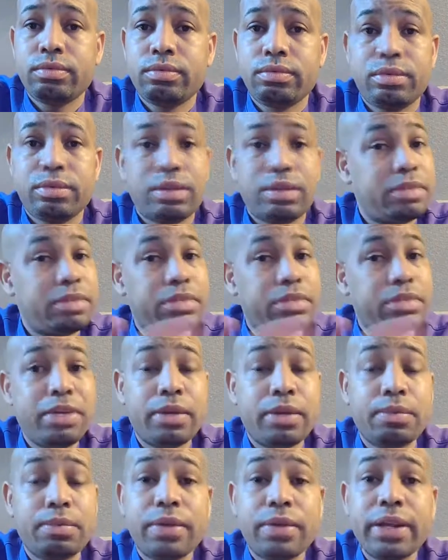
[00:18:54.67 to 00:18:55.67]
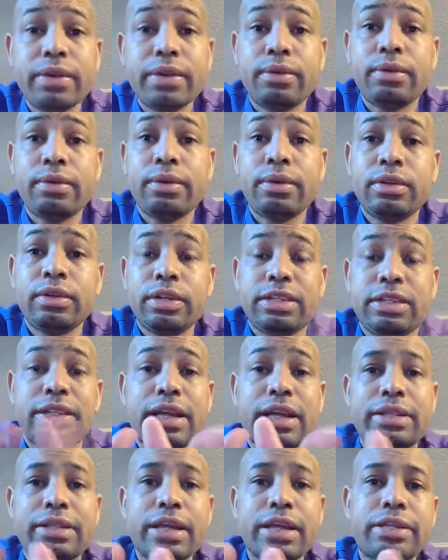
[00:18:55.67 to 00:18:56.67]
Just being real. It's like
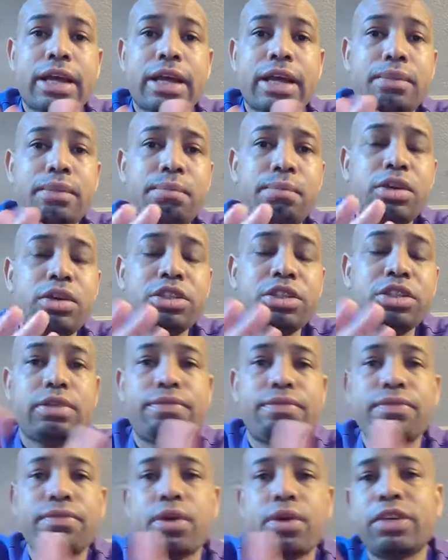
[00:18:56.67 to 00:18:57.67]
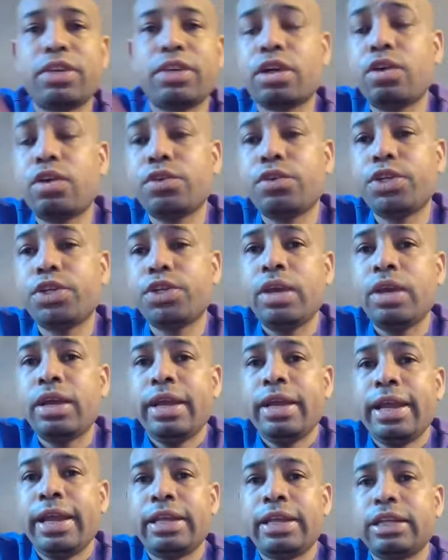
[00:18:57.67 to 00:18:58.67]
they try to push the focus on you,
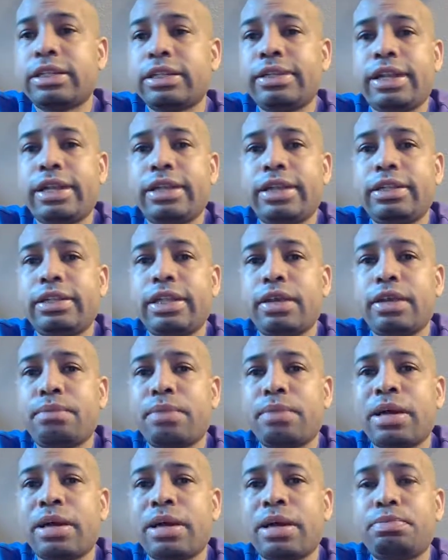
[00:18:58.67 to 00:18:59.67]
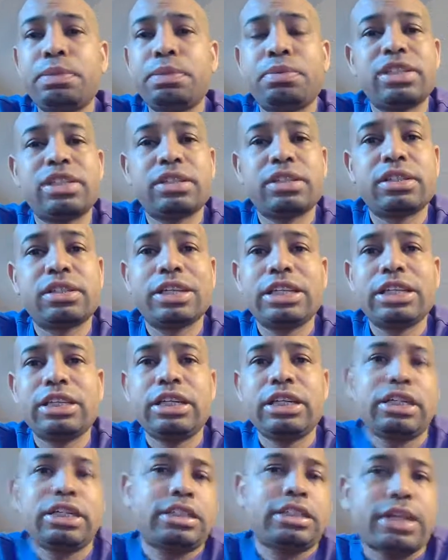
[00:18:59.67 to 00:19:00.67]
and think about it, is people just listening
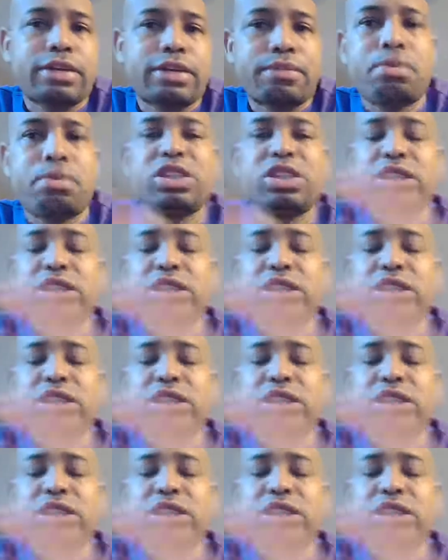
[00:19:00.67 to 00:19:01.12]
instead of pushing